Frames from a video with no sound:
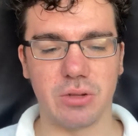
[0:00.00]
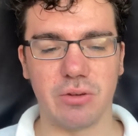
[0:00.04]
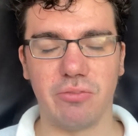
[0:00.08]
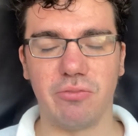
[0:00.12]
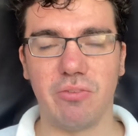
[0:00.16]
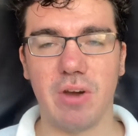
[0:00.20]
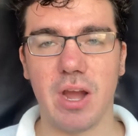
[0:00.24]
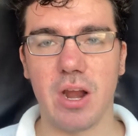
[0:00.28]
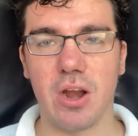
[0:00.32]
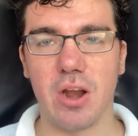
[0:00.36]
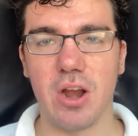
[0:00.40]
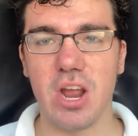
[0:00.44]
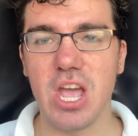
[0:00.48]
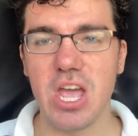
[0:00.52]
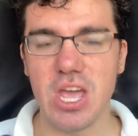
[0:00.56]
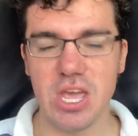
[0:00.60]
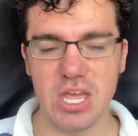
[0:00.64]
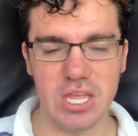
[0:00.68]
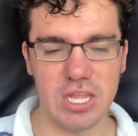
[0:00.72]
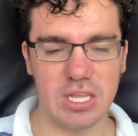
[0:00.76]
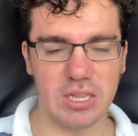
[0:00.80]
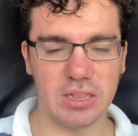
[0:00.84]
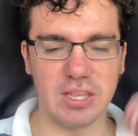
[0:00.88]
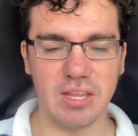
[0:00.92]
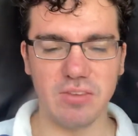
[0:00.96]
fire.
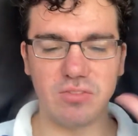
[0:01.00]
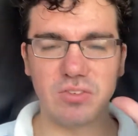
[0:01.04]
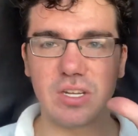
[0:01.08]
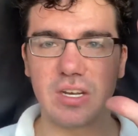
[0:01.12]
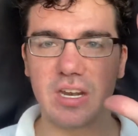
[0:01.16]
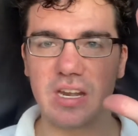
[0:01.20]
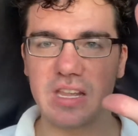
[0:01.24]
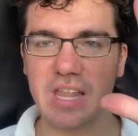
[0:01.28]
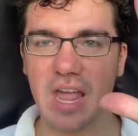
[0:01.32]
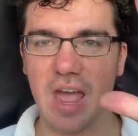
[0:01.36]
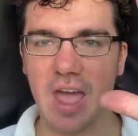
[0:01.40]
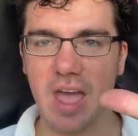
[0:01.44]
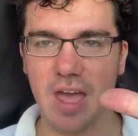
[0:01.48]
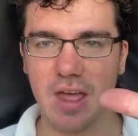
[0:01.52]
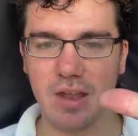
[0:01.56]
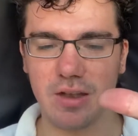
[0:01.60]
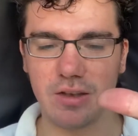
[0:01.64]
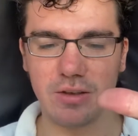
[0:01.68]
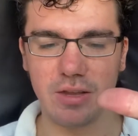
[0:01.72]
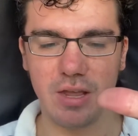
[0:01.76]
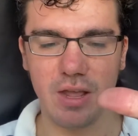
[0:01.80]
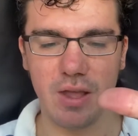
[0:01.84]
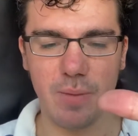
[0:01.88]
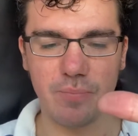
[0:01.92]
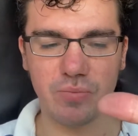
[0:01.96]
He lifted his hand.
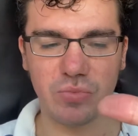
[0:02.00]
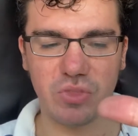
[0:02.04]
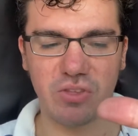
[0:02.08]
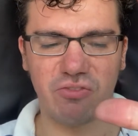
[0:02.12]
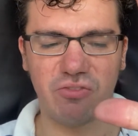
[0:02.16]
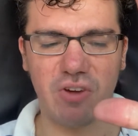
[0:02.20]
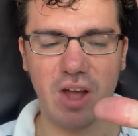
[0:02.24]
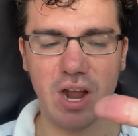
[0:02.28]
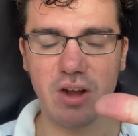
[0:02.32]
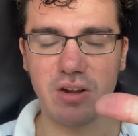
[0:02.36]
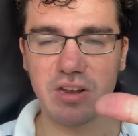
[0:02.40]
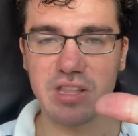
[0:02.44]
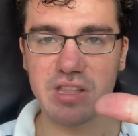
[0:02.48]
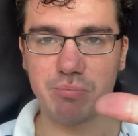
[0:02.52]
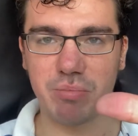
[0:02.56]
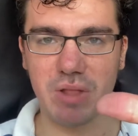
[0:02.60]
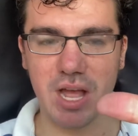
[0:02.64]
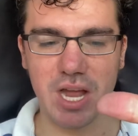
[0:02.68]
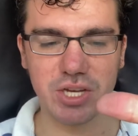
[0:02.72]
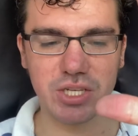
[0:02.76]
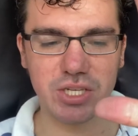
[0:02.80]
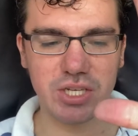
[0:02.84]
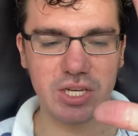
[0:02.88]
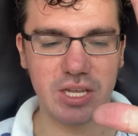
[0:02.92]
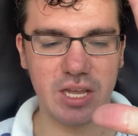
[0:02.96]
The fire
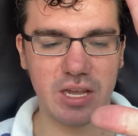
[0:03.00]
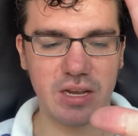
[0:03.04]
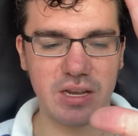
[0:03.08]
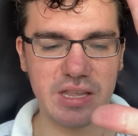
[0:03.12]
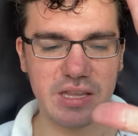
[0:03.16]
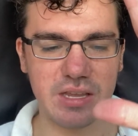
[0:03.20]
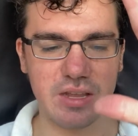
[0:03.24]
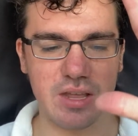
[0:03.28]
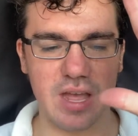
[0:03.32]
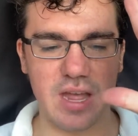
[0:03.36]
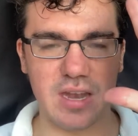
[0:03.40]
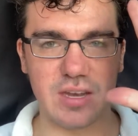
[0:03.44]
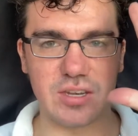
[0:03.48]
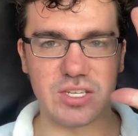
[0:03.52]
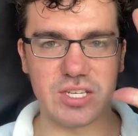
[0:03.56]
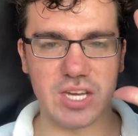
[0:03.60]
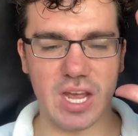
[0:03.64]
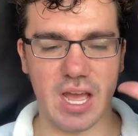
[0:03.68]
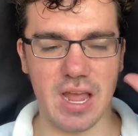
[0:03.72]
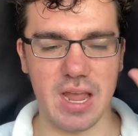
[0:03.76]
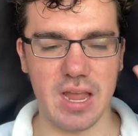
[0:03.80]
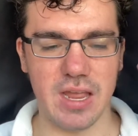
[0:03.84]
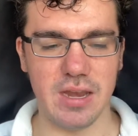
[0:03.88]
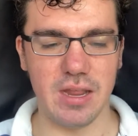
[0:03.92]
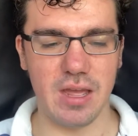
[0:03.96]
splashed against it and
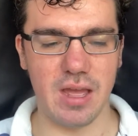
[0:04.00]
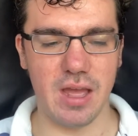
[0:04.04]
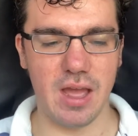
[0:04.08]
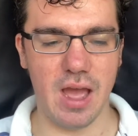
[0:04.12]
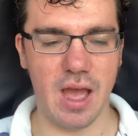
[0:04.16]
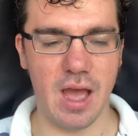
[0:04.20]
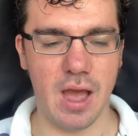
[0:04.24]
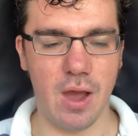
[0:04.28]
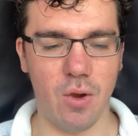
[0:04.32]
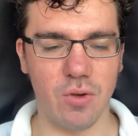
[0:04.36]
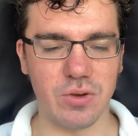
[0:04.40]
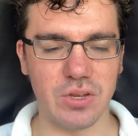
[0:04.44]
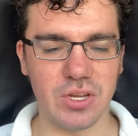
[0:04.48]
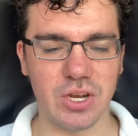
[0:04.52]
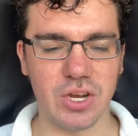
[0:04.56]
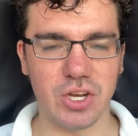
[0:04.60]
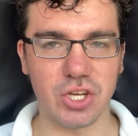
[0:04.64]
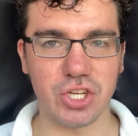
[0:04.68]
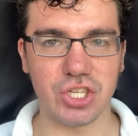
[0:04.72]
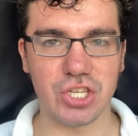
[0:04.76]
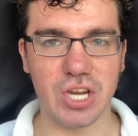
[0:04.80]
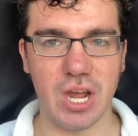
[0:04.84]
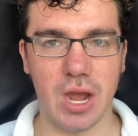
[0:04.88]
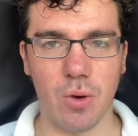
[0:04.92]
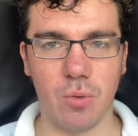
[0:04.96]
died out in a
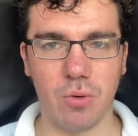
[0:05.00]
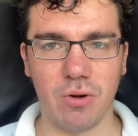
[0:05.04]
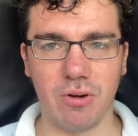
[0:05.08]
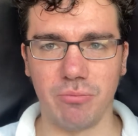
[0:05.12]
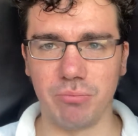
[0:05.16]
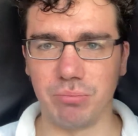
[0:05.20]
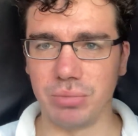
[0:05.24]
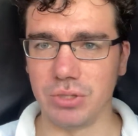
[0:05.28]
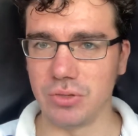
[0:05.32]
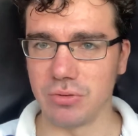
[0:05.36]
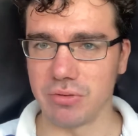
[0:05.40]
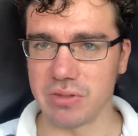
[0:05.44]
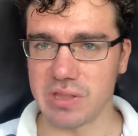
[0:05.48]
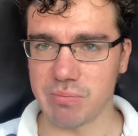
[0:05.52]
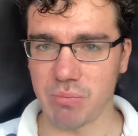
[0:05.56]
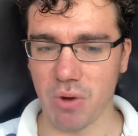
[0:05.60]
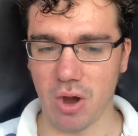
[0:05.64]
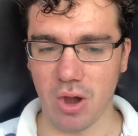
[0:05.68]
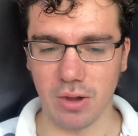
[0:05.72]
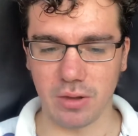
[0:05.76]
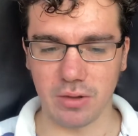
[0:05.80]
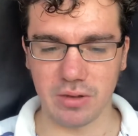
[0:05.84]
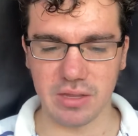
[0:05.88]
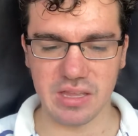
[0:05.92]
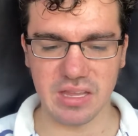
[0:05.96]
shower of blue
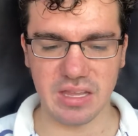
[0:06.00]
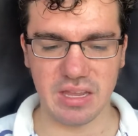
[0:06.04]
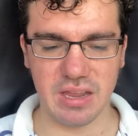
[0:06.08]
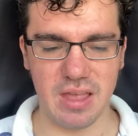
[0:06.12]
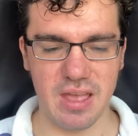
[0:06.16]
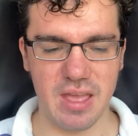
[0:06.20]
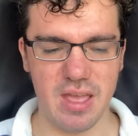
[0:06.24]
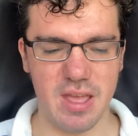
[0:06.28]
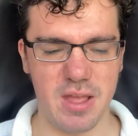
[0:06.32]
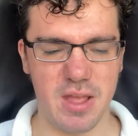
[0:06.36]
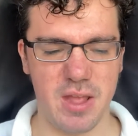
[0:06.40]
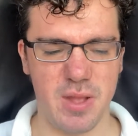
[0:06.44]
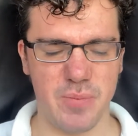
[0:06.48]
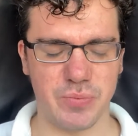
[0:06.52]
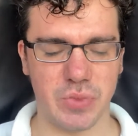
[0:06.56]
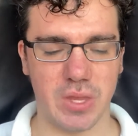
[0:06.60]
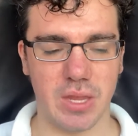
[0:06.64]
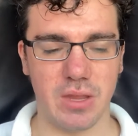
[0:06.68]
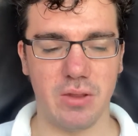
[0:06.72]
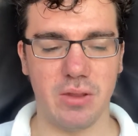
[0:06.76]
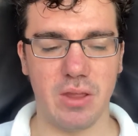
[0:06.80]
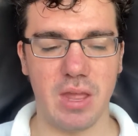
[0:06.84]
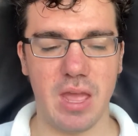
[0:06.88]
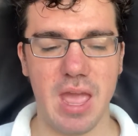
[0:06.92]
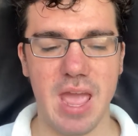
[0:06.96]
sparks.
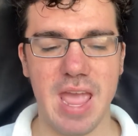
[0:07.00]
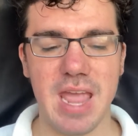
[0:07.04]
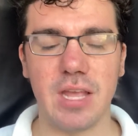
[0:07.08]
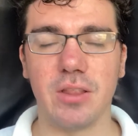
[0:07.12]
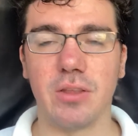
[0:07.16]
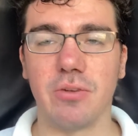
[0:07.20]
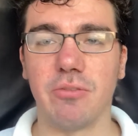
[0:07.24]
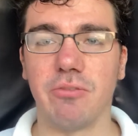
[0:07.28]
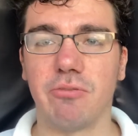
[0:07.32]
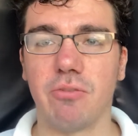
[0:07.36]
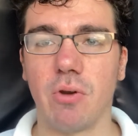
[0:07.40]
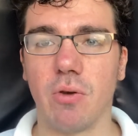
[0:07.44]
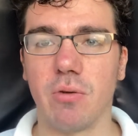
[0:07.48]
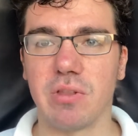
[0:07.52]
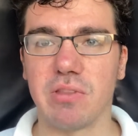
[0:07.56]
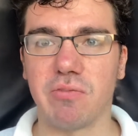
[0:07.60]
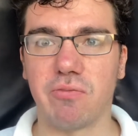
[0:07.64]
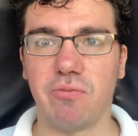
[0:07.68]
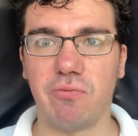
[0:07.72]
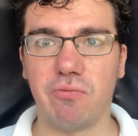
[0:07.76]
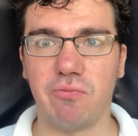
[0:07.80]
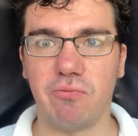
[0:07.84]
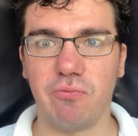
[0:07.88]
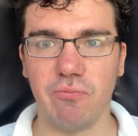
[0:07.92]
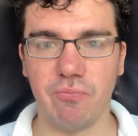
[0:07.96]
Aelin froze
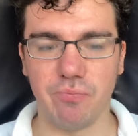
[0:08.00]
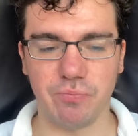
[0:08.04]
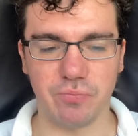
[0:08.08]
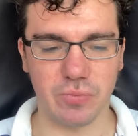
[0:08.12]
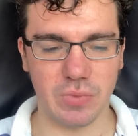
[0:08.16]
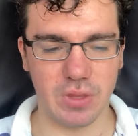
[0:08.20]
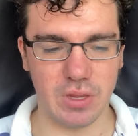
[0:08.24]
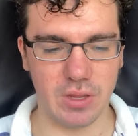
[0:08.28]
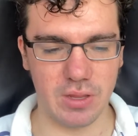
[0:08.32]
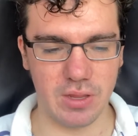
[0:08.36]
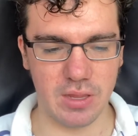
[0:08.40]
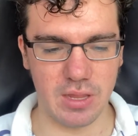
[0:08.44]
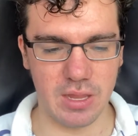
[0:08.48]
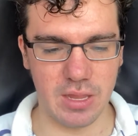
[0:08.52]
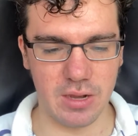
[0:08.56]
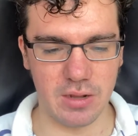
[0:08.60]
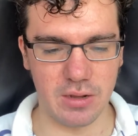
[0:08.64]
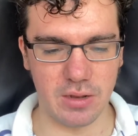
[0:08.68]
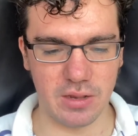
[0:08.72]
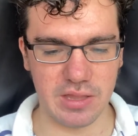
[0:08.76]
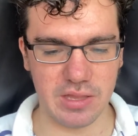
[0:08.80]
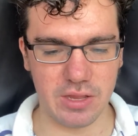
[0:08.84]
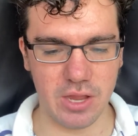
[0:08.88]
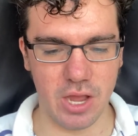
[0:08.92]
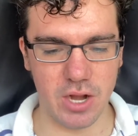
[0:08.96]
in
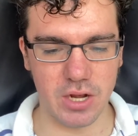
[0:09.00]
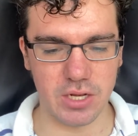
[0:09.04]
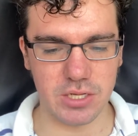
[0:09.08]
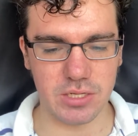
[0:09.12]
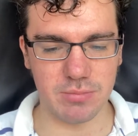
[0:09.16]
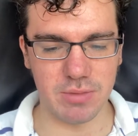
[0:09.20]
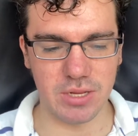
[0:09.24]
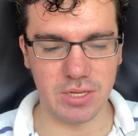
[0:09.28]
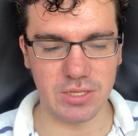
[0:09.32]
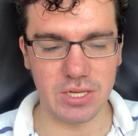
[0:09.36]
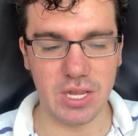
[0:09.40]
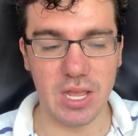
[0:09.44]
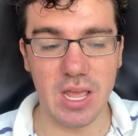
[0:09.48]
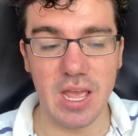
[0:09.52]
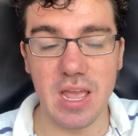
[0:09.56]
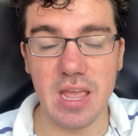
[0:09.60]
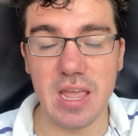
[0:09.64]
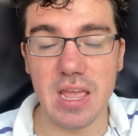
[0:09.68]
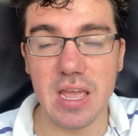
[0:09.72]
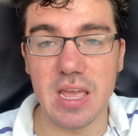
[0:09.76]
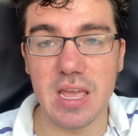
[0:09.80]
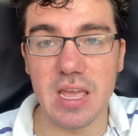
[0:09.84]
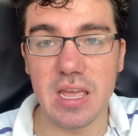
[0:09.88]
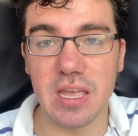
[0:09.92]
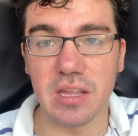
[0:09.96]
astonishment.
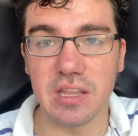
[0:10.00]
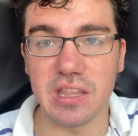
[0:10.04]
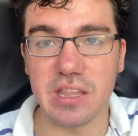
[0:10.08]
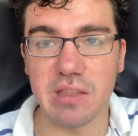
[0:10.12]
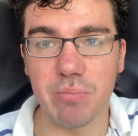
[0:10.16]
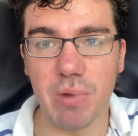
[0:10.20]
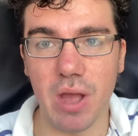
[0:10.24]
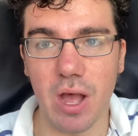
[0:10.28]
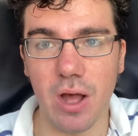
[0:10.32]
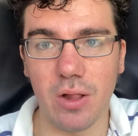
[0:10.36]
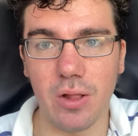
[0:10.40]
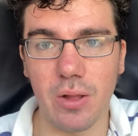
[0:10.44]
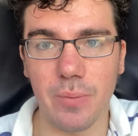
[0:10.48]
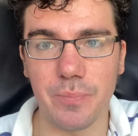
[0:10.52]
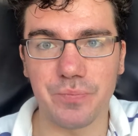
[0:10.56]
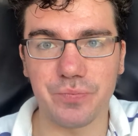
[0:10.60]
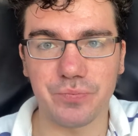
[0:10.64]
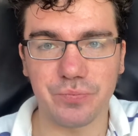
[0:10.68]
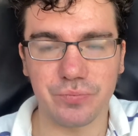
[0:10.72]
His spell